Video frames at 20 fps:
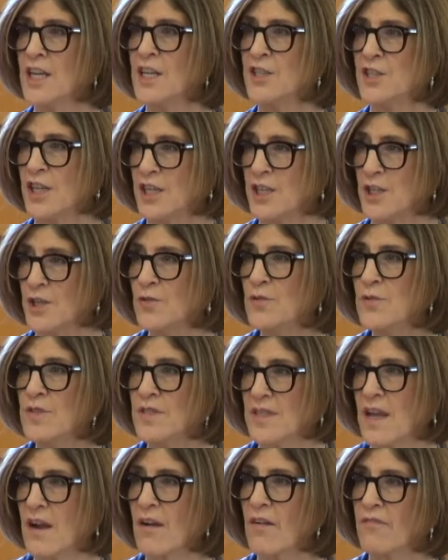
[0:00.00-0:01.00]
to use
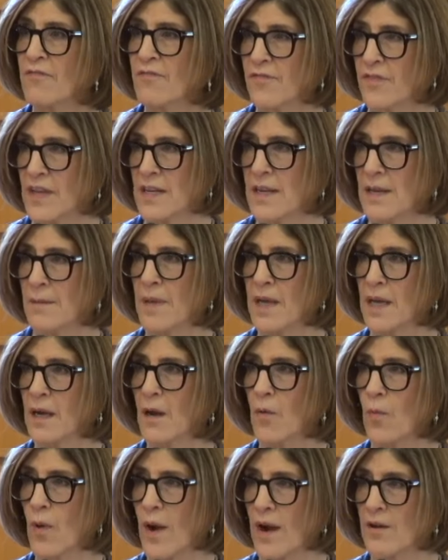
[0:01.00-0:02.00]
their phonemic
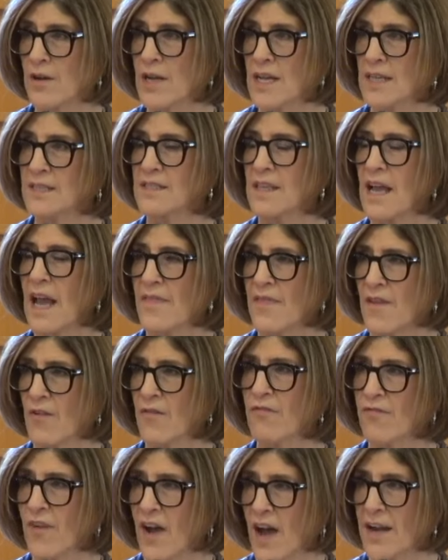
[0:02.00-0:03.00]
awareness and their
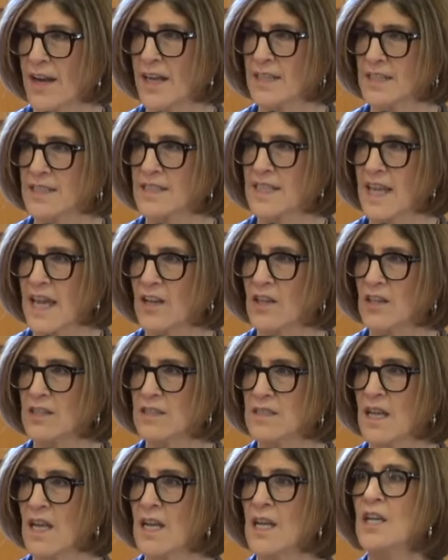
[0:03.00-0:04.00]
phonics
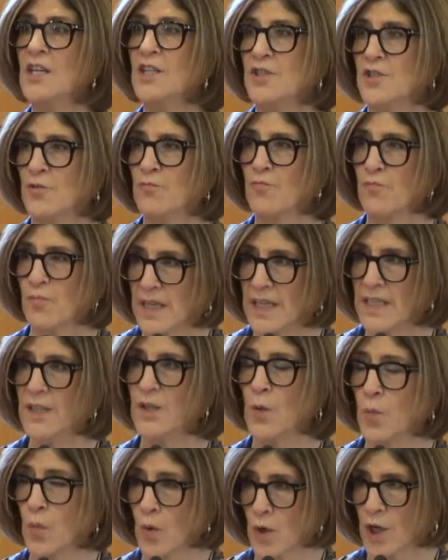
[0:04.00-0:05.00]
skills to read the
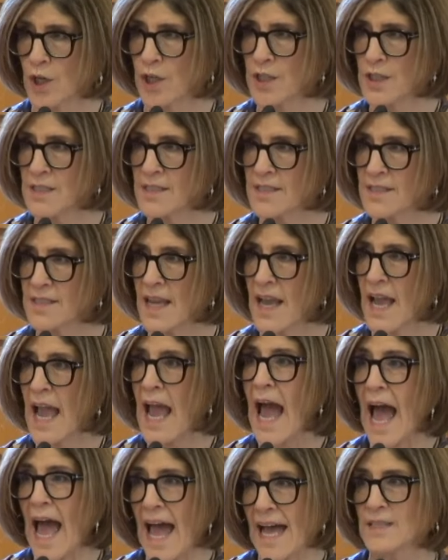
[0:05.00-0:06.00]
words
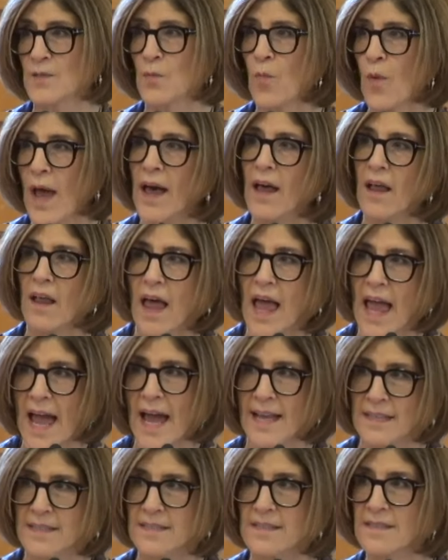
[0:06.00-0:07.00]
as well
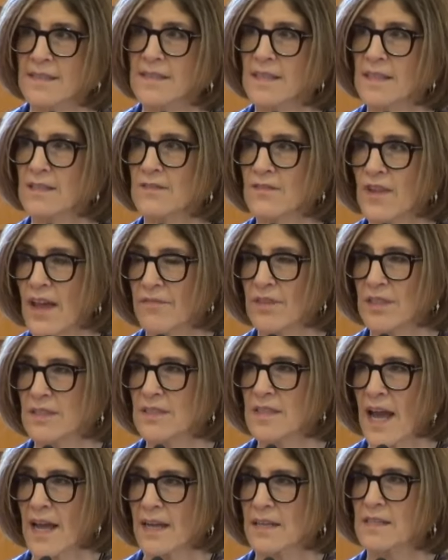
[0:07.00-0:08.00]
as leveled
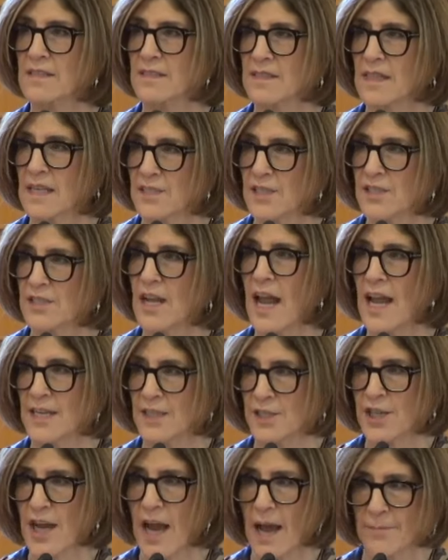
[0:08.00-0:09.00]
texts and, and
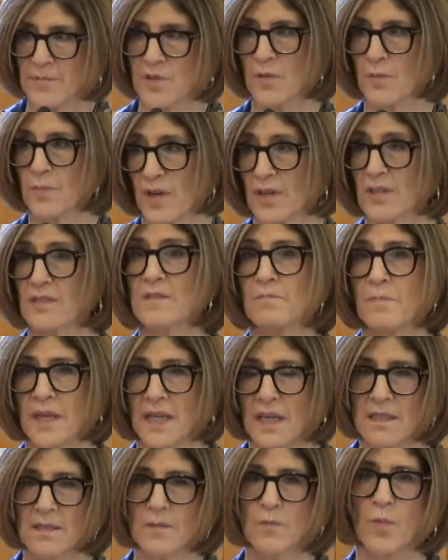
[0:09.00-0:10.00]
chapter books
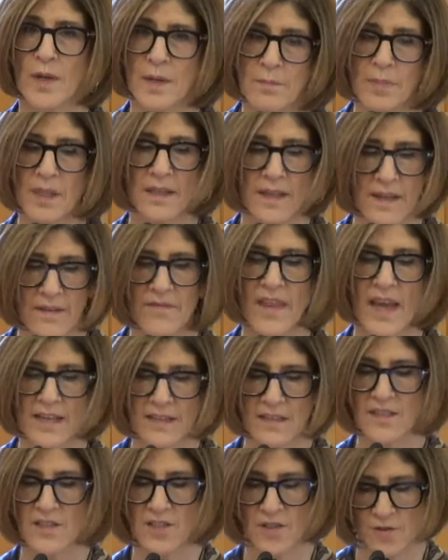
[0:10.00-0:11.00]
because we believe
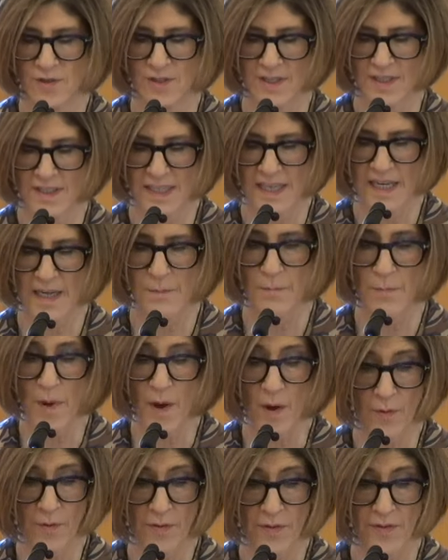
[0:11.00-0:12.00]
that students need
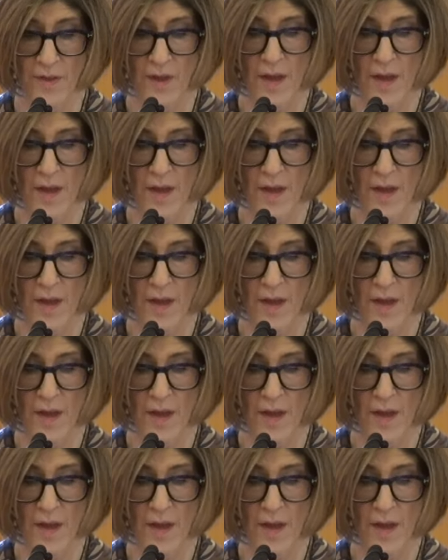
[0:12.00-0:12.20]
both.